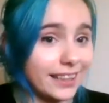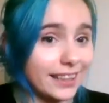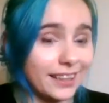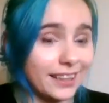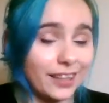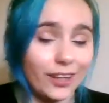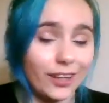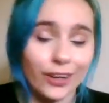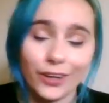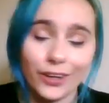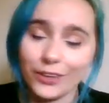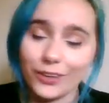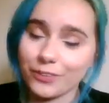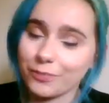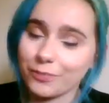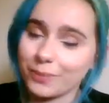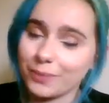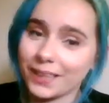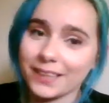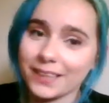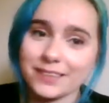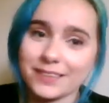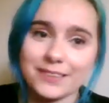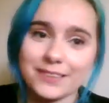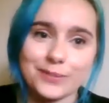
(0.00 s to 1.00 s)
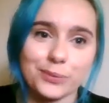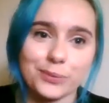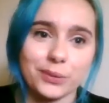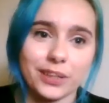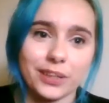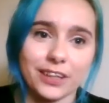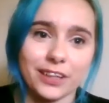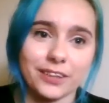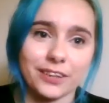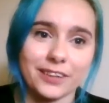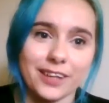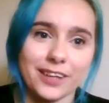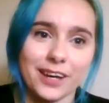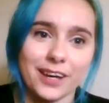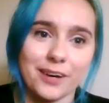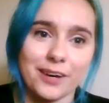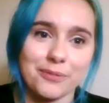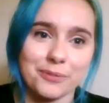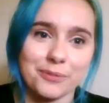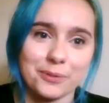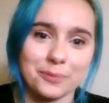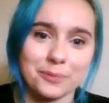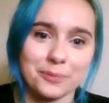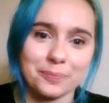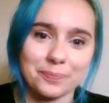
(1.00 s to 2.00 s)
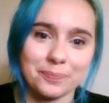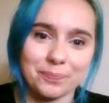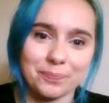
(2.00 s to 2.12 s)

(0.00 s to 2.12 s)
A lot of places would kill to have one.